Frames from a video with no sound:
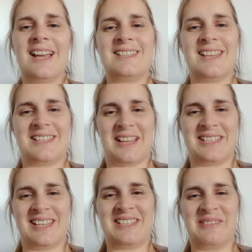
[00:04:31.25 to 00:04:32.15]
I said
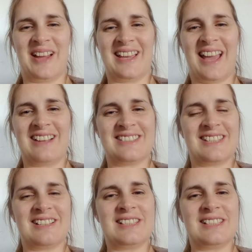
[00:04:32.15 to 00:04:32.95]
to my counsellor,